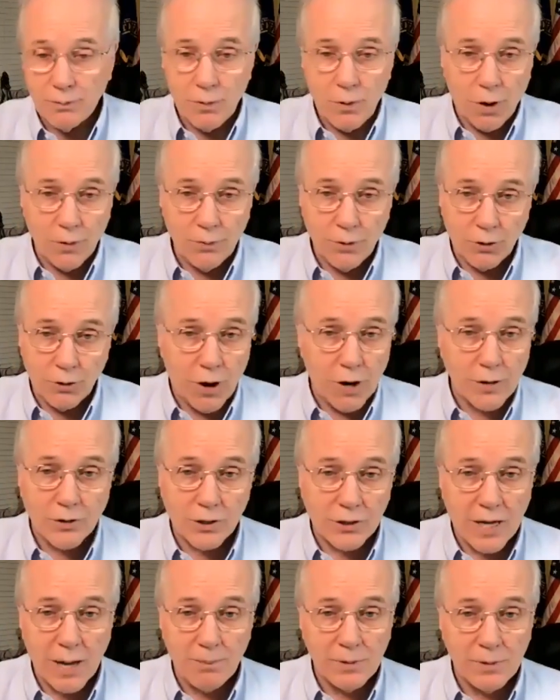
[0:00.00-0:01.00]
all the
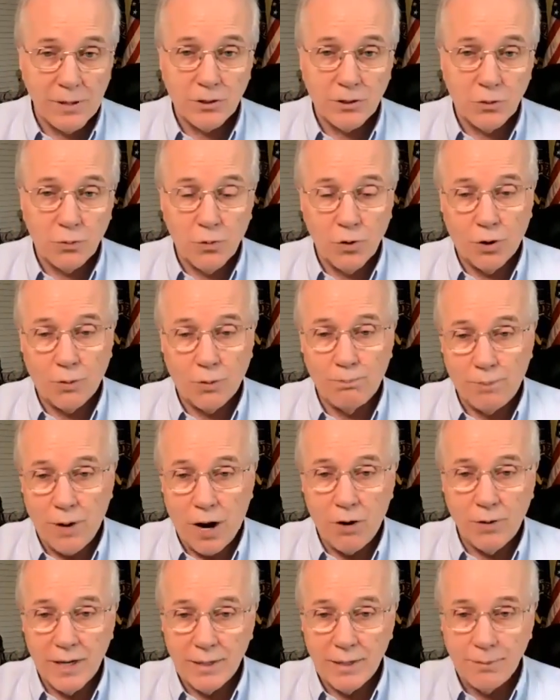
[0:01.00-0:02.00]
largest companies in the world,
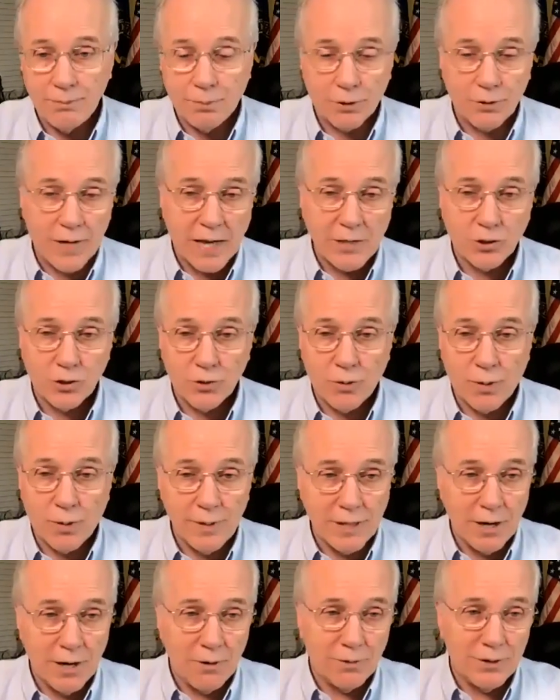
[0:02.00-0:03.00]
Boeing, Prudential. I
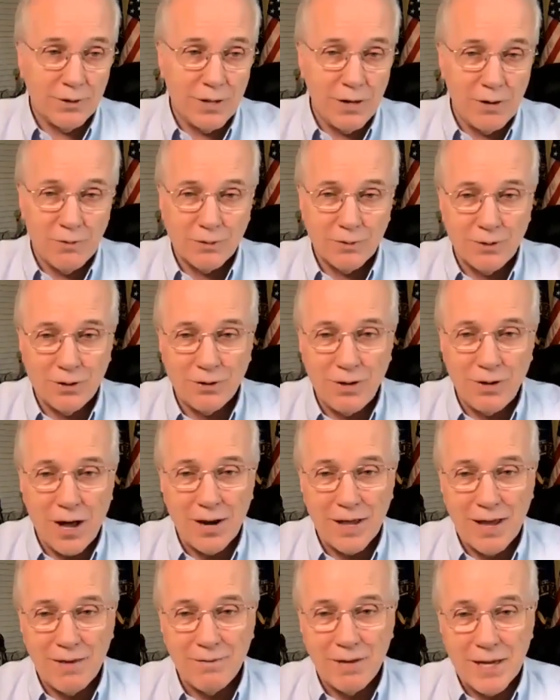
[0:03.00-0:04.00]
mean, there were there were a lot
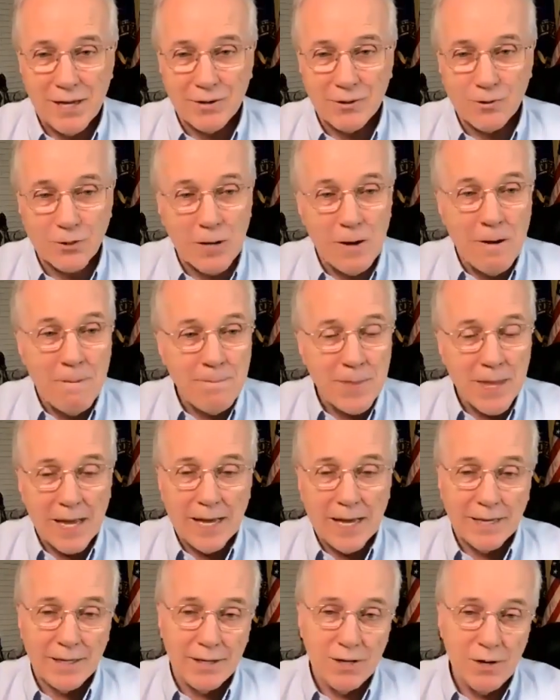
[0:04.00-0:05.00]
of heavy hitters.
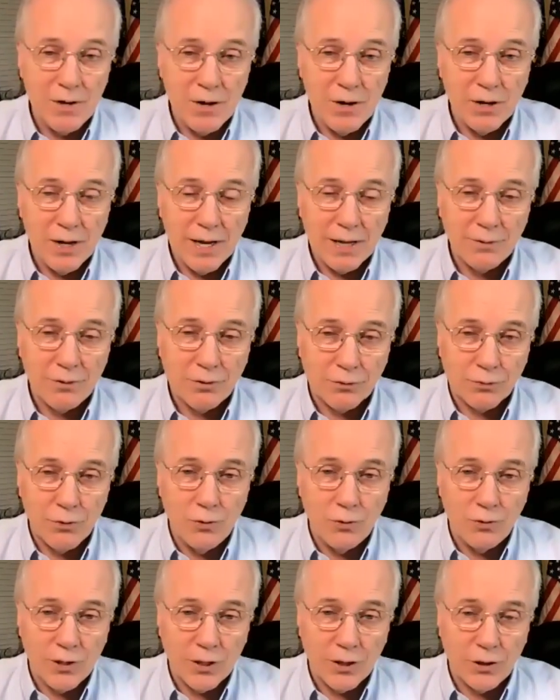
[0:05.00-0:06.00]
And and
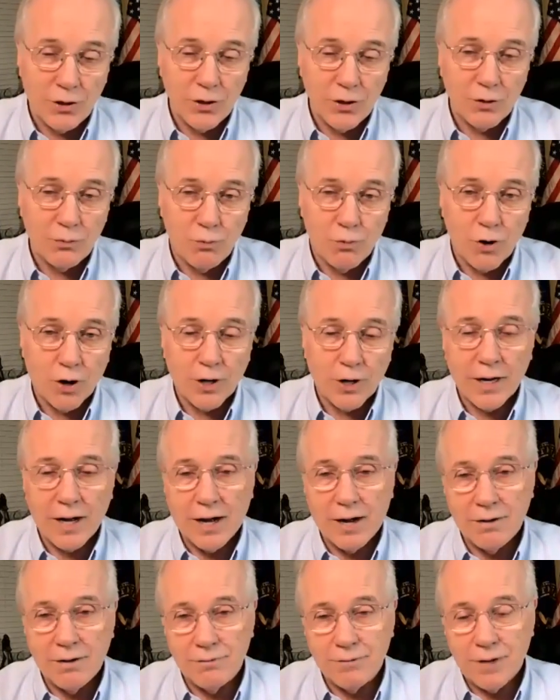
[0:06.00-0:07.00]
through the good work
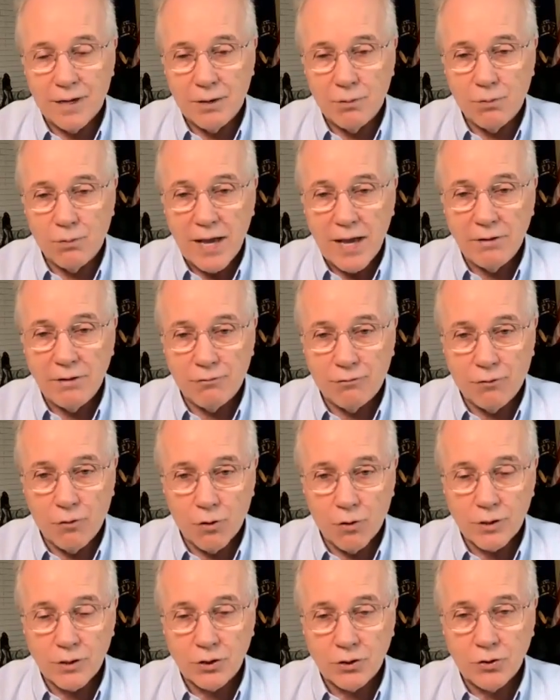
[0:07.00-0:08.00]
of uh, Wayne
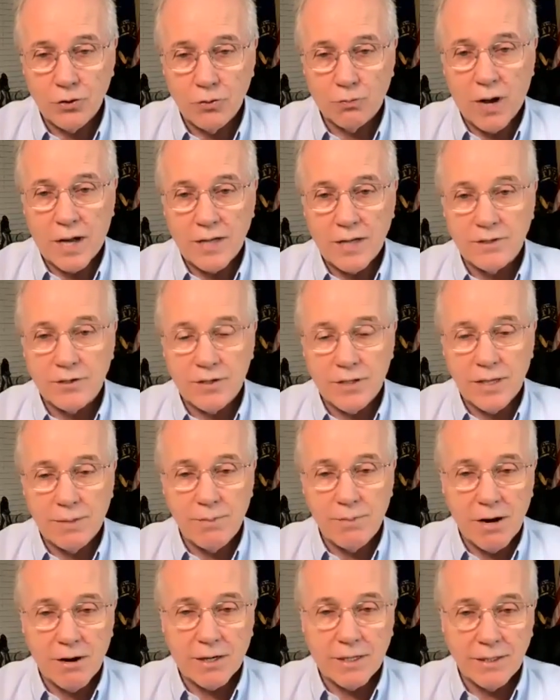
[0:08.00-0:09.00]
Forrest, who runs the
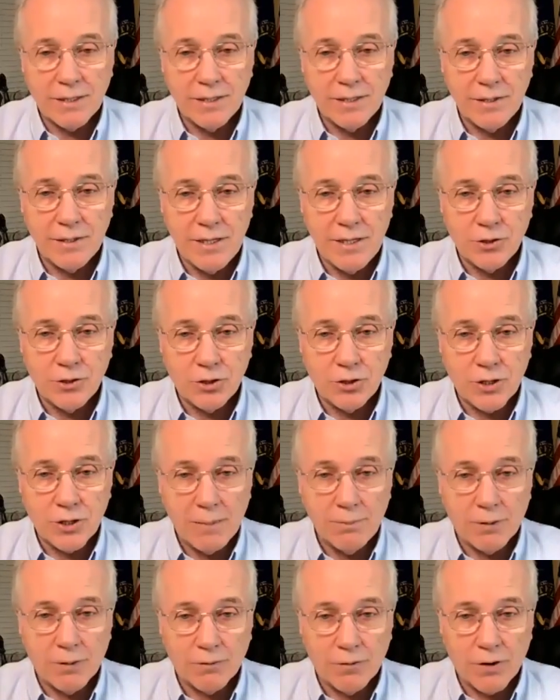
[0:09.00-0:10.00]
American Indonesian
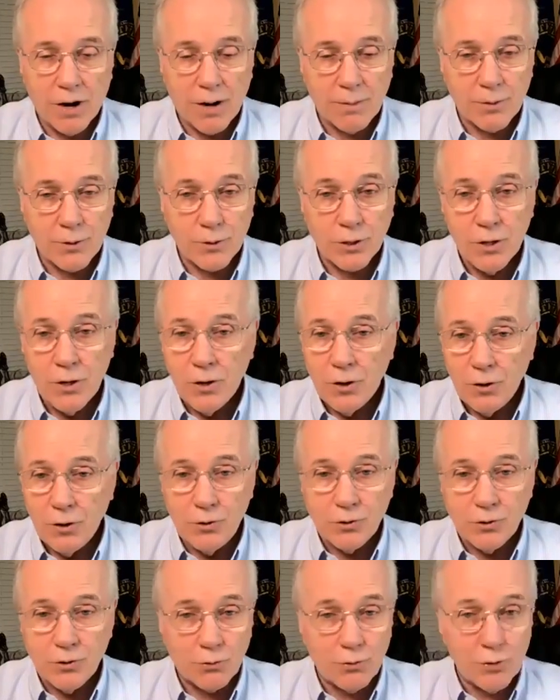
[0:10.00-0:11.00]
Chamber of Commerce,
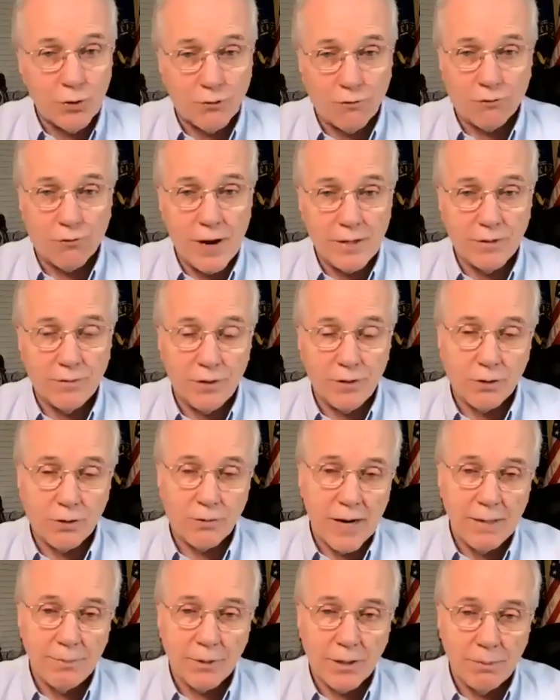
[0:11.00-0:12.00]
who's a real friend of the
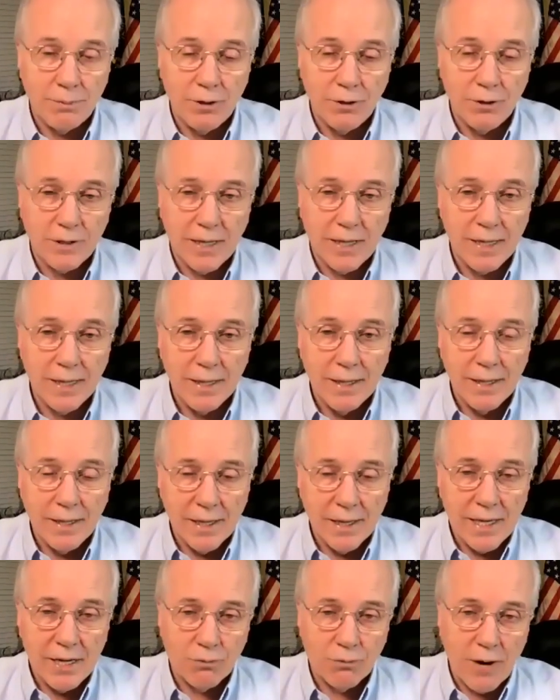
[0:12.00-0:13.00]
Kratom community,
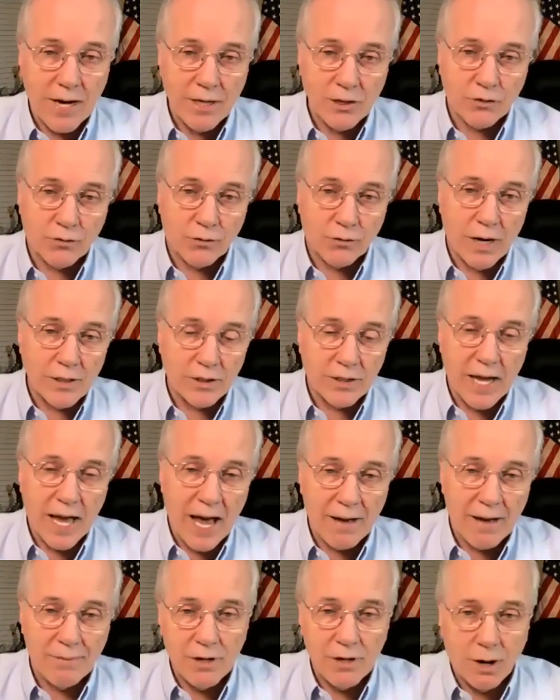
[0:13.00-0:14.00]
he arranged for us to
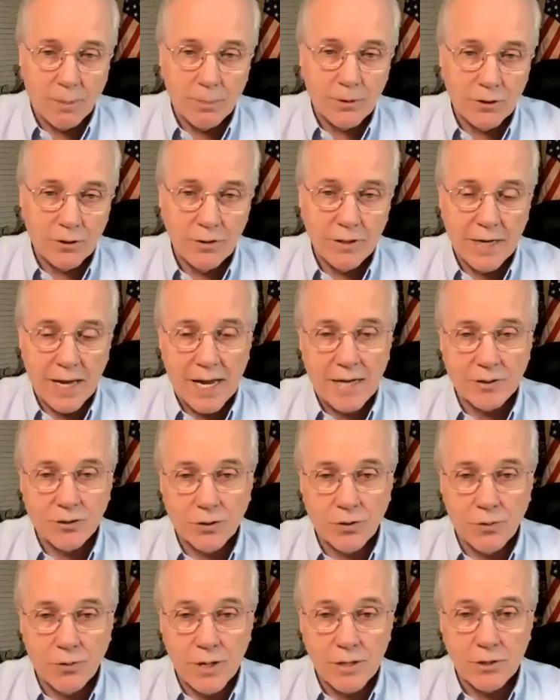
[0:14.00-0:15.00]
have the opportunity to ask
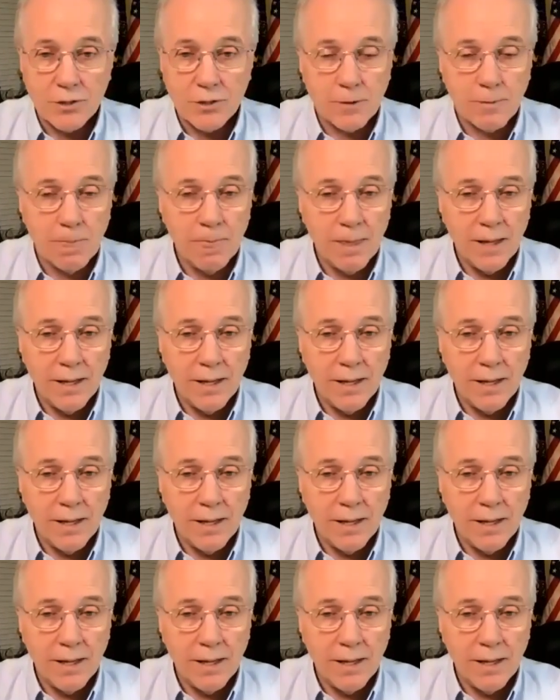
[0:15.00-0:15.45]
the question.